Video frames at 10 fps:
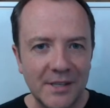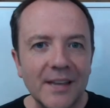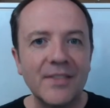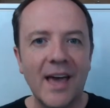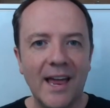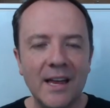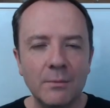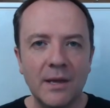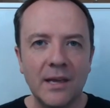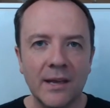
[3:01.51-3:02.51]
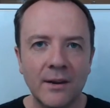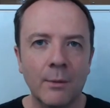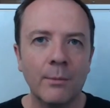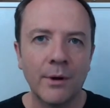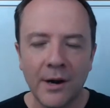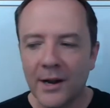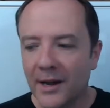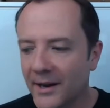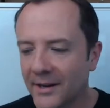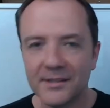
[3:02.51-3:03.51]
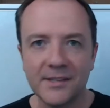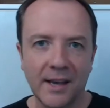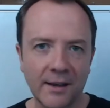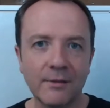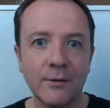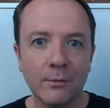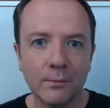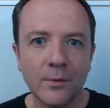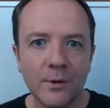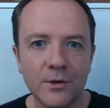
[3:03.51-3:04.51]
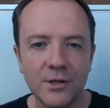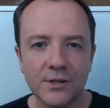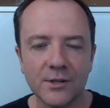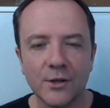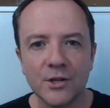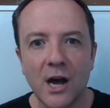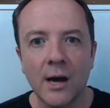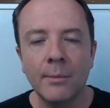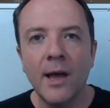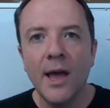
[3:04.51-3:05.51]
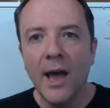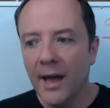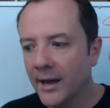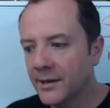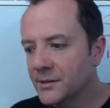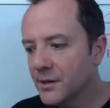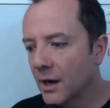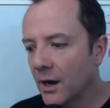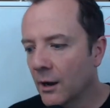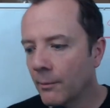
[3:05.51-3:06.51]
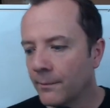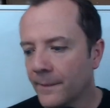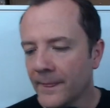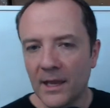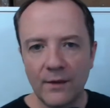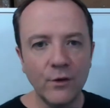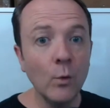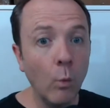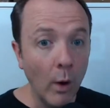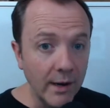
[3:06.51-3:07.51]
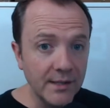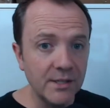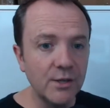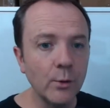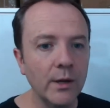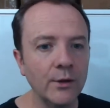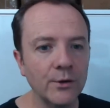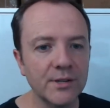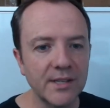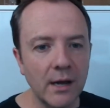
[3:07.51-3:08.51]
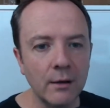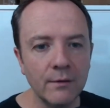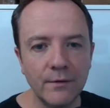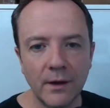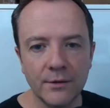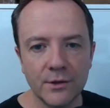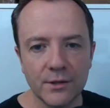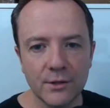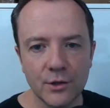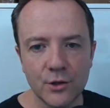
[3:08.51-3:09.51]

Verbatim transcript: get that NPN number, and I can say, you know, she does a good job, and um, if you wanted to do it yourself, I'll just